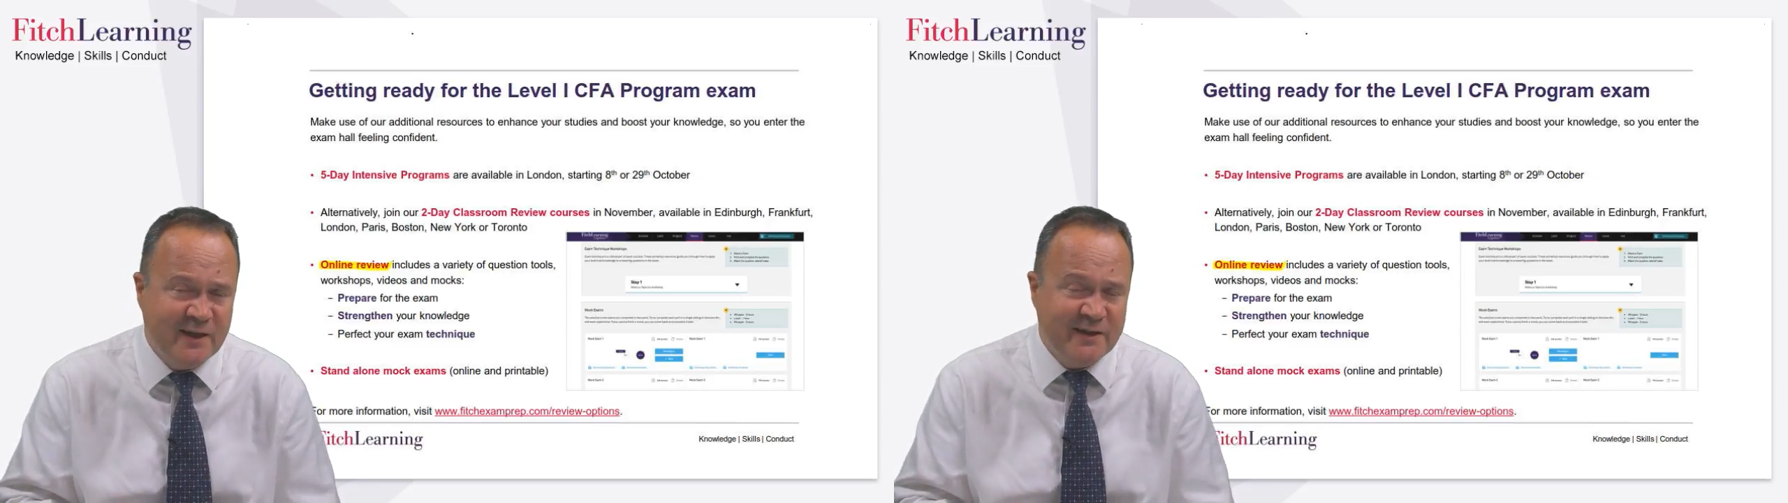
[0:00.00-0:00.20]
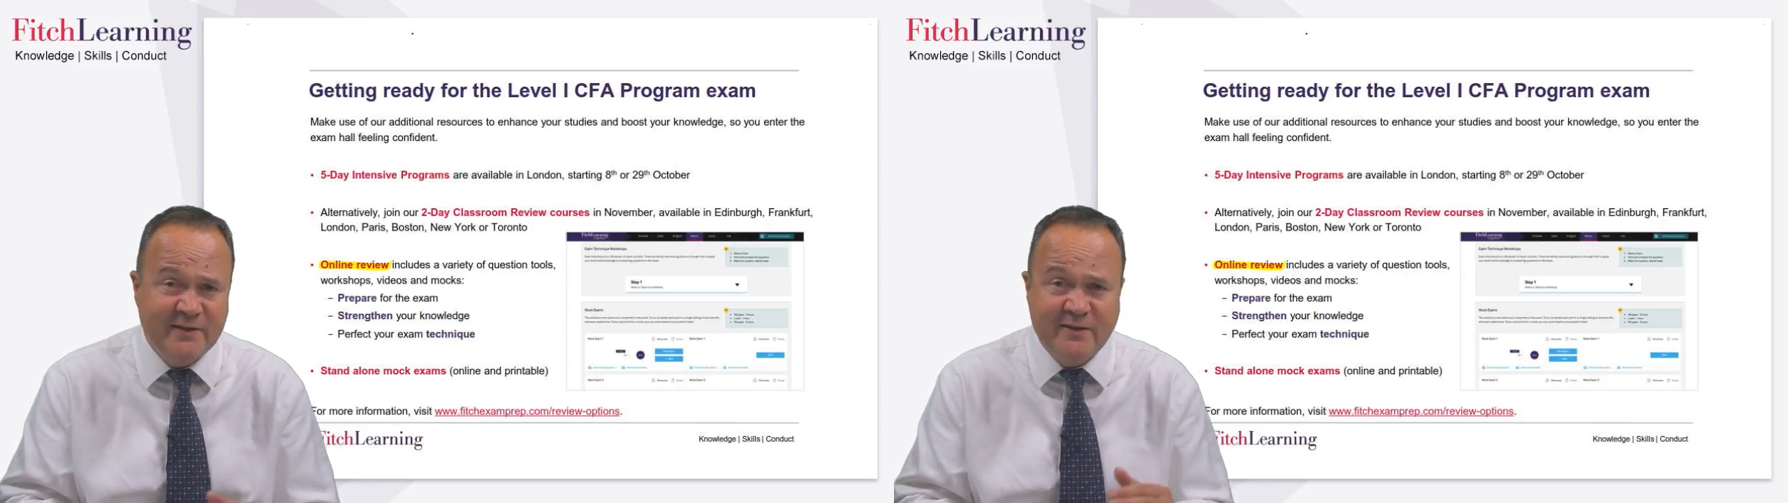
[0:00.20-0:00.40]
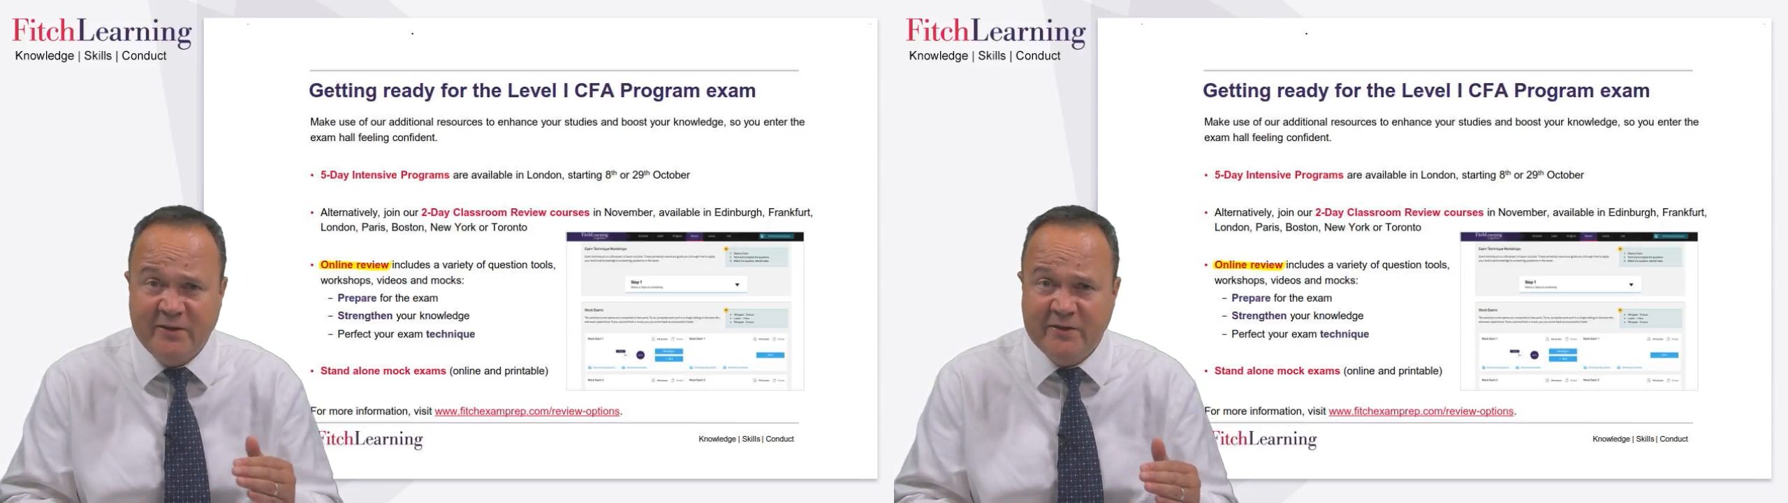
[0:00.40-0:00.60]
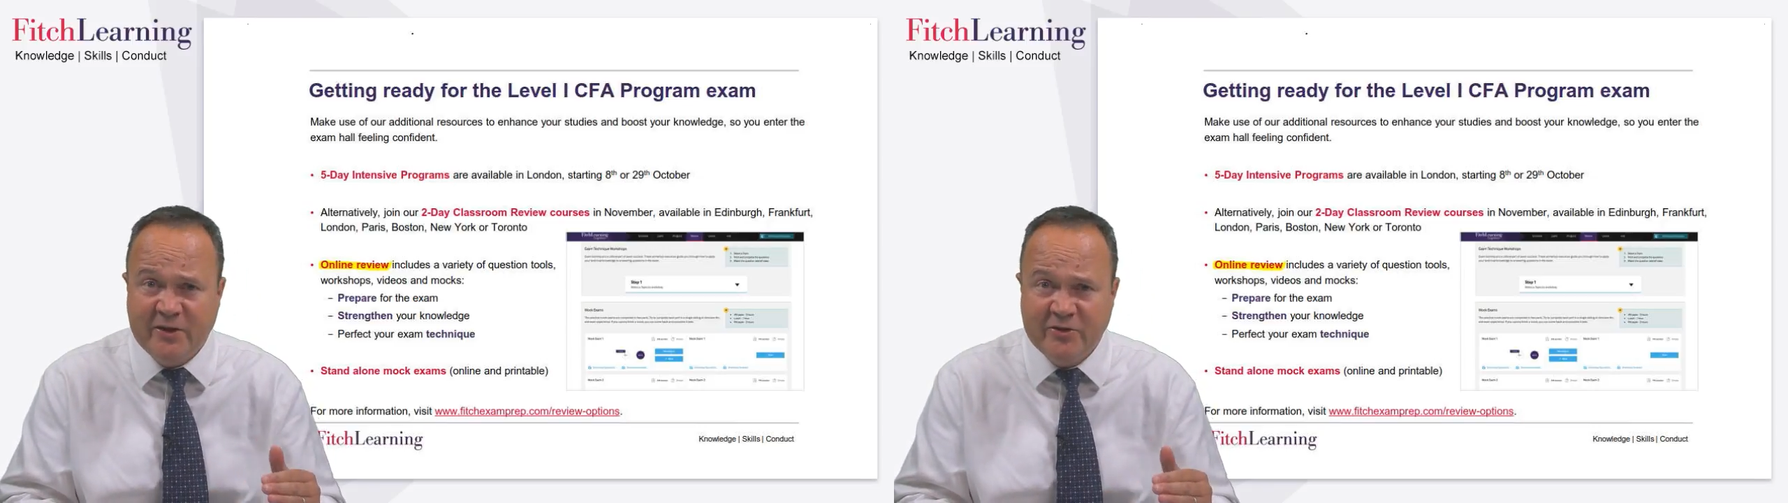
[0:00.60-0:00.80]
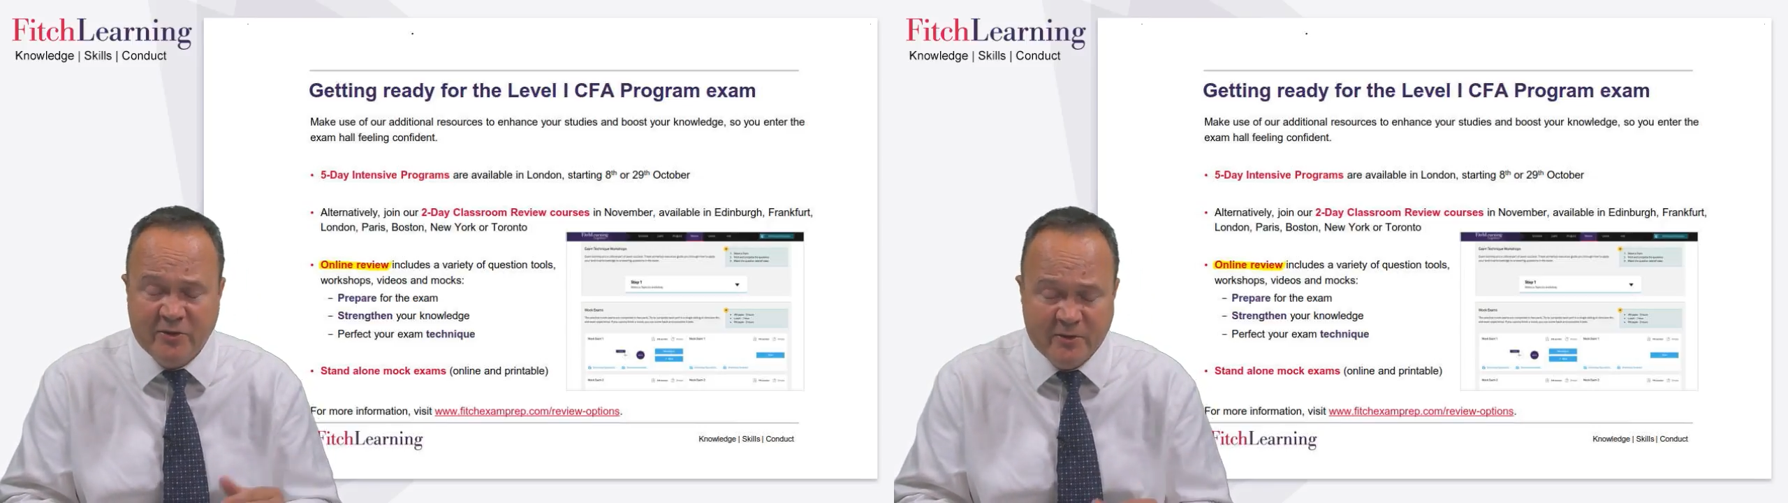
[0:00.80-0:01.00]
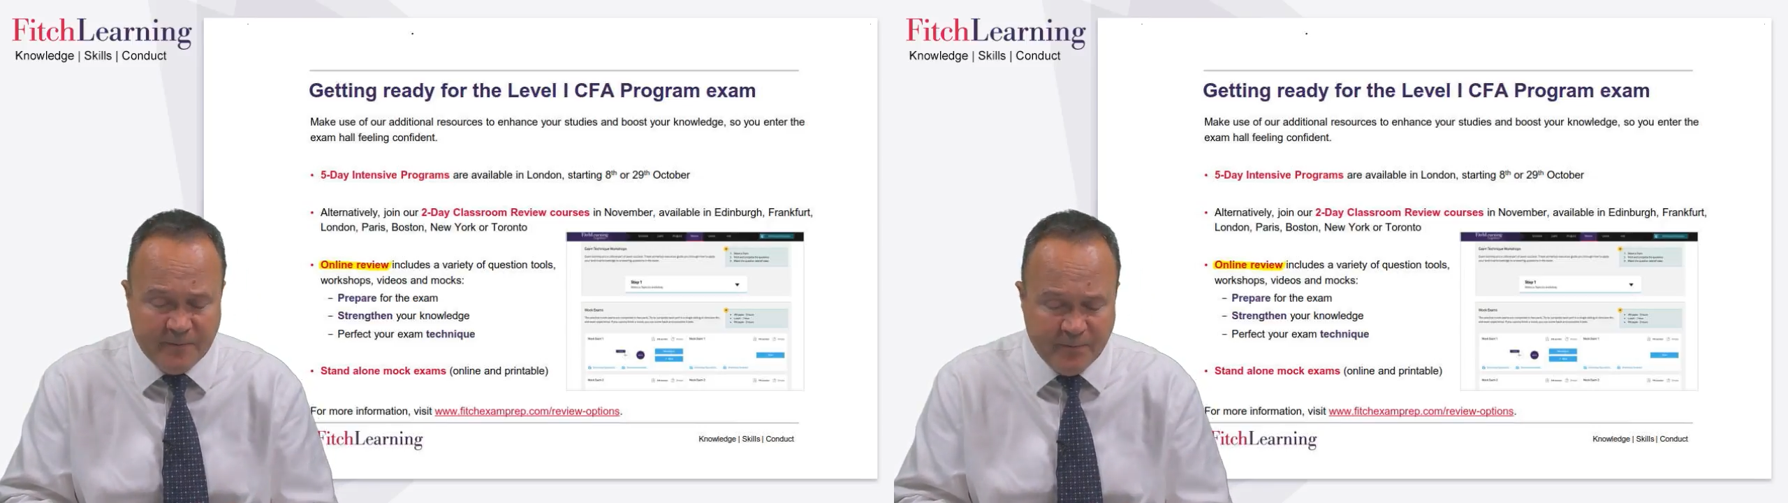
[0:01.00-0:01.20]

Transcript: at a study session.